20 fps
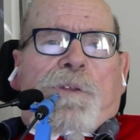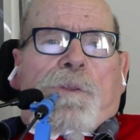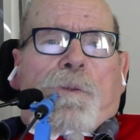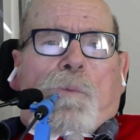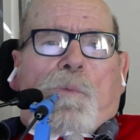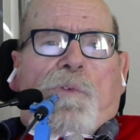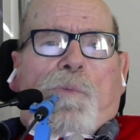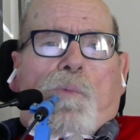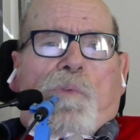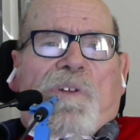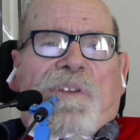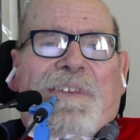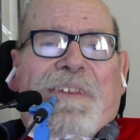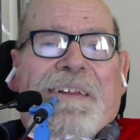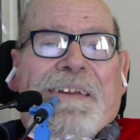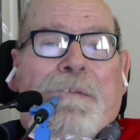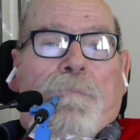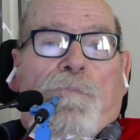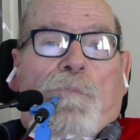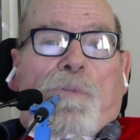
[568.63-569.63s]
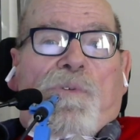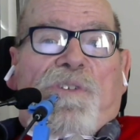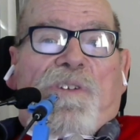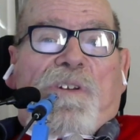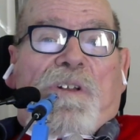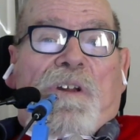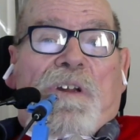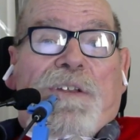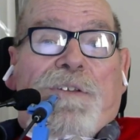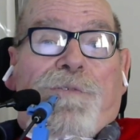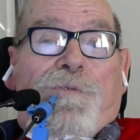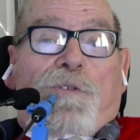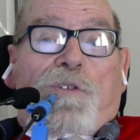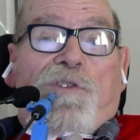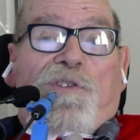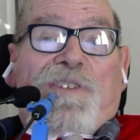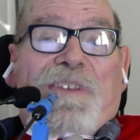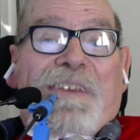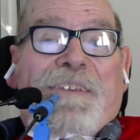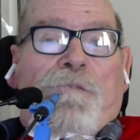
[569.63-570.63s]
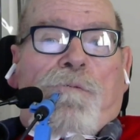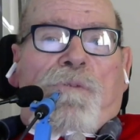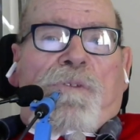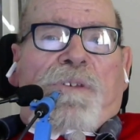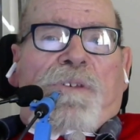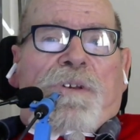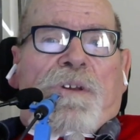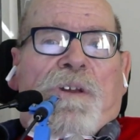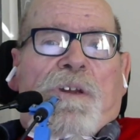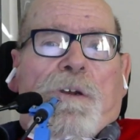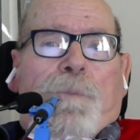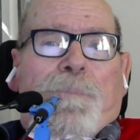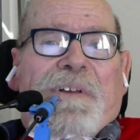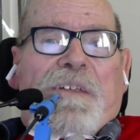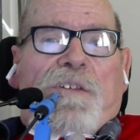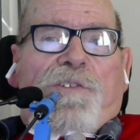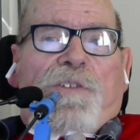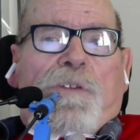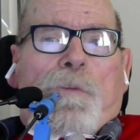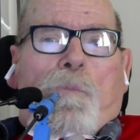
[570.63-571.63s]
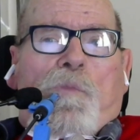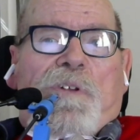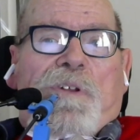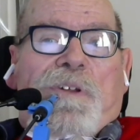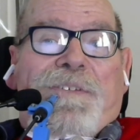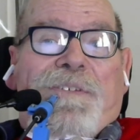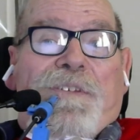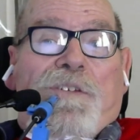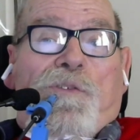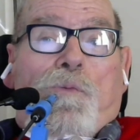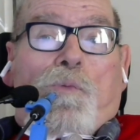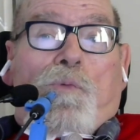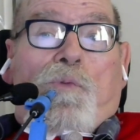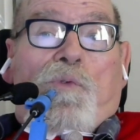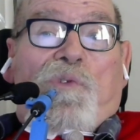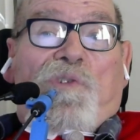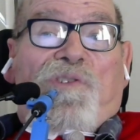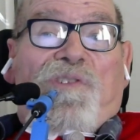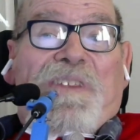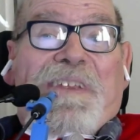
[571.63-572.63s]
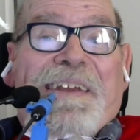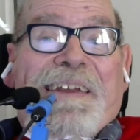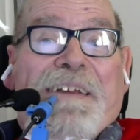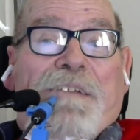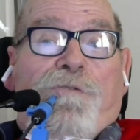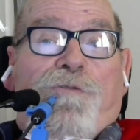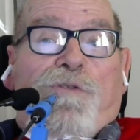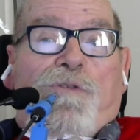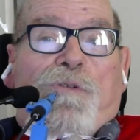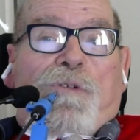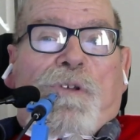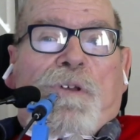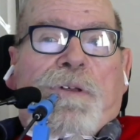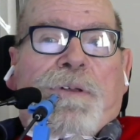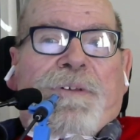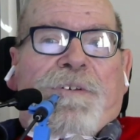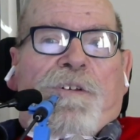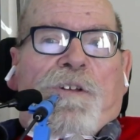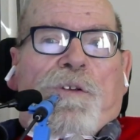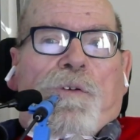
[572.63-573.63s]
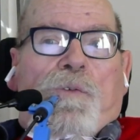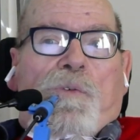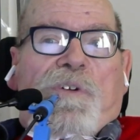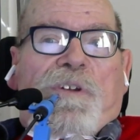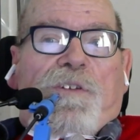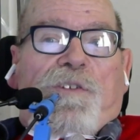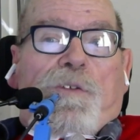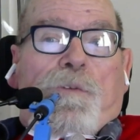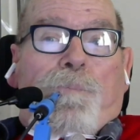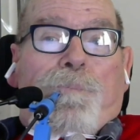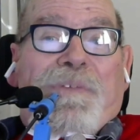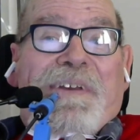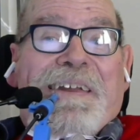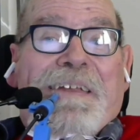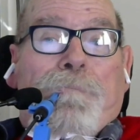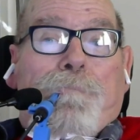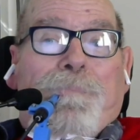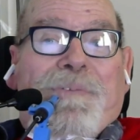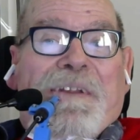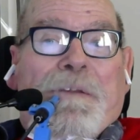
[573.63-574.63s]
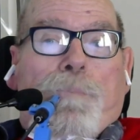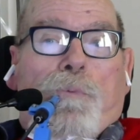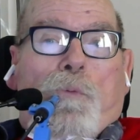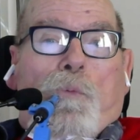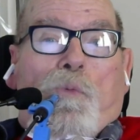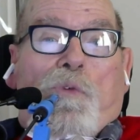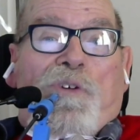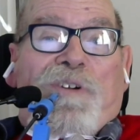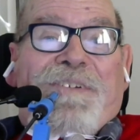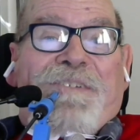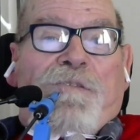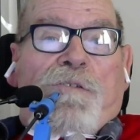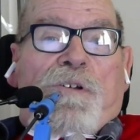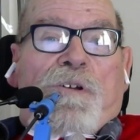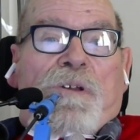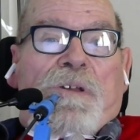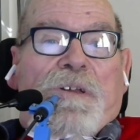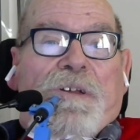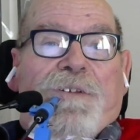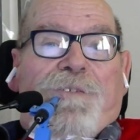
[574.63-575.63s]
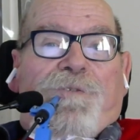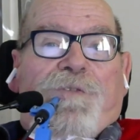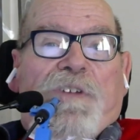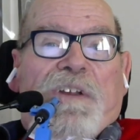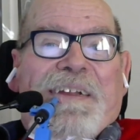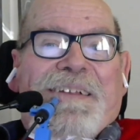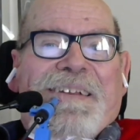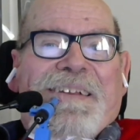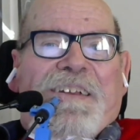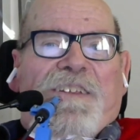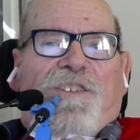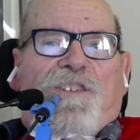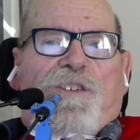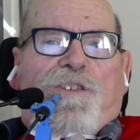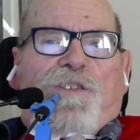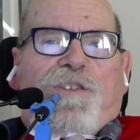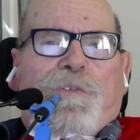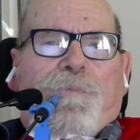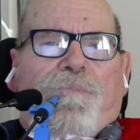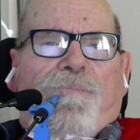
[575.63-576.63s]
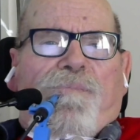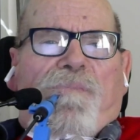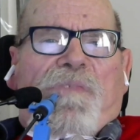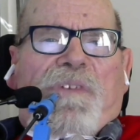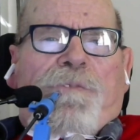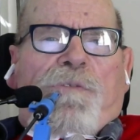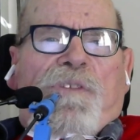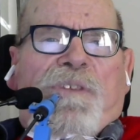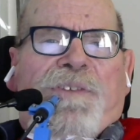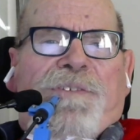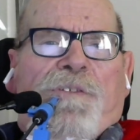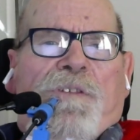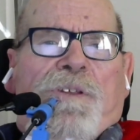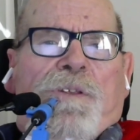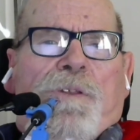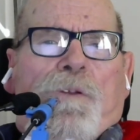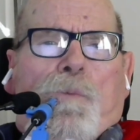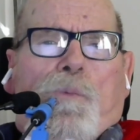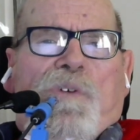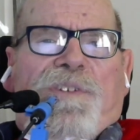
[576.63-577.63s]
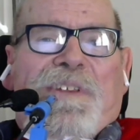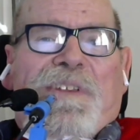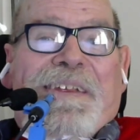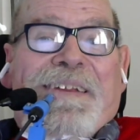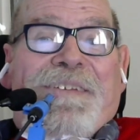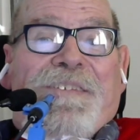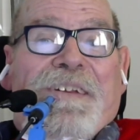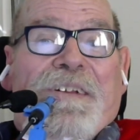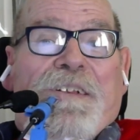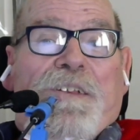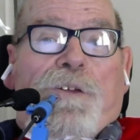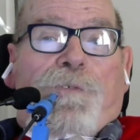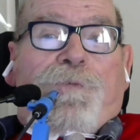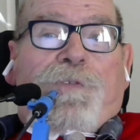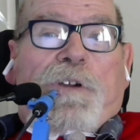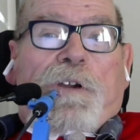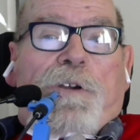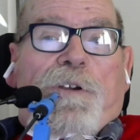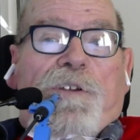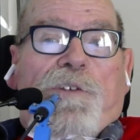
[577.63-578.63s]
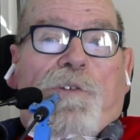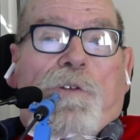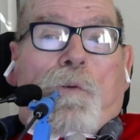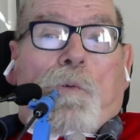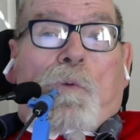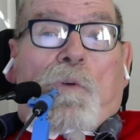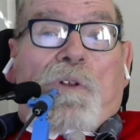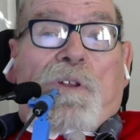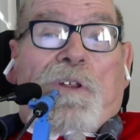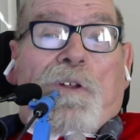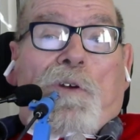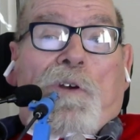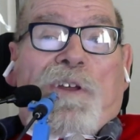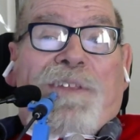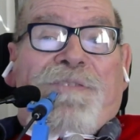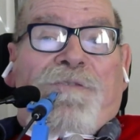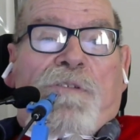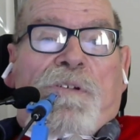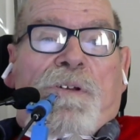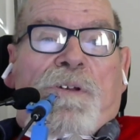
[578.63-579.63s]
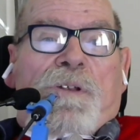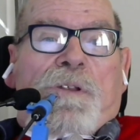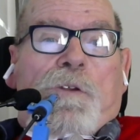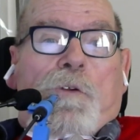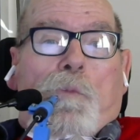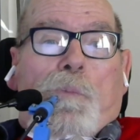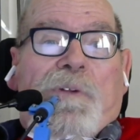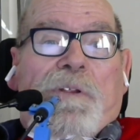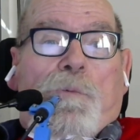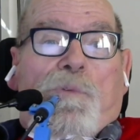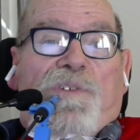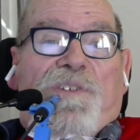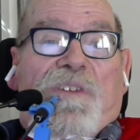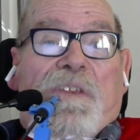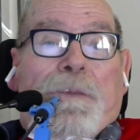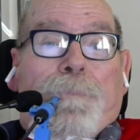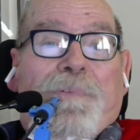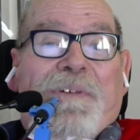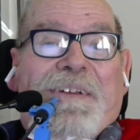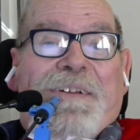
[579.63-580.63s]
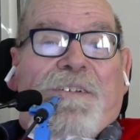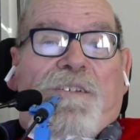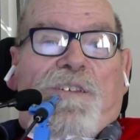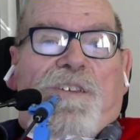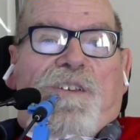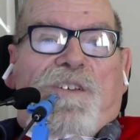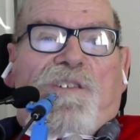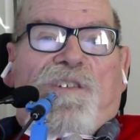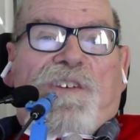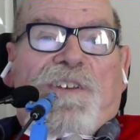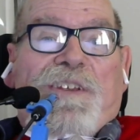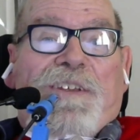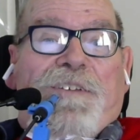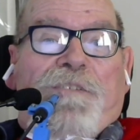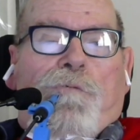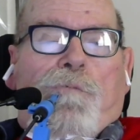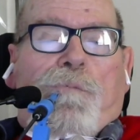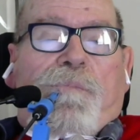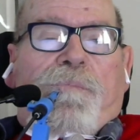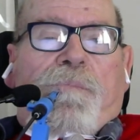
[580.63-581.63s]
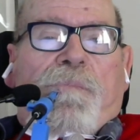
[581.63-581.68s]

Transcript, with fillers: There was one time there was a controversy about someone on the school staff doing some bad paperwork on finances. There wasn't anything nefarious going on. Nobody was dipping into the till.